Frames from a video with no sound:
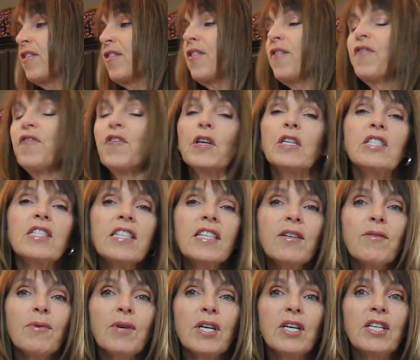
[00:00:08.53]
The first
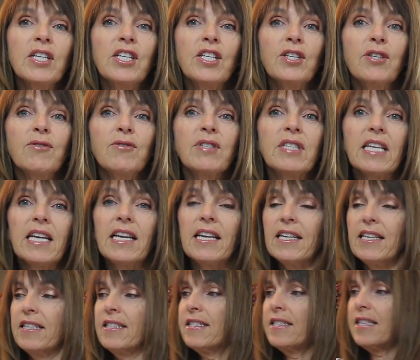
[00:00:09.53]
thing we're going to use
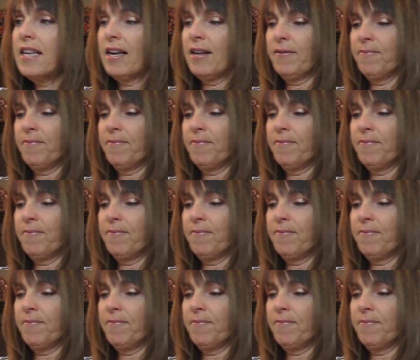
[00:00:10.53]
is